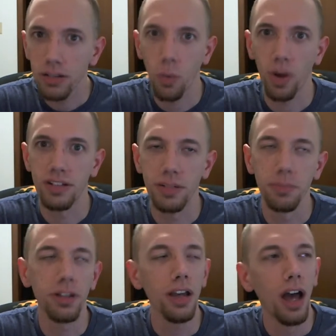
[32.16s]
quite
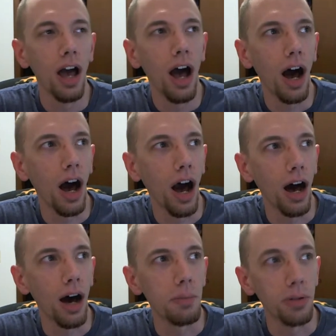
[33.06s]
simply,
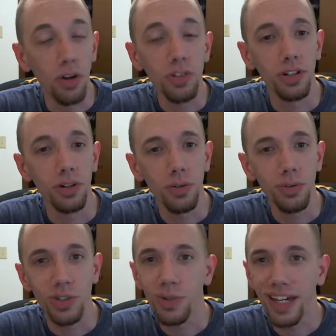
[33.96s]
but also
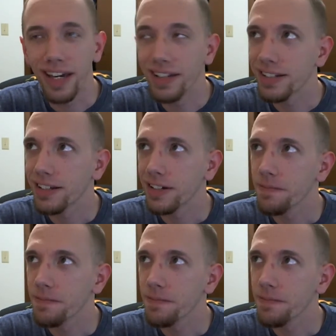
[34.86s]
you get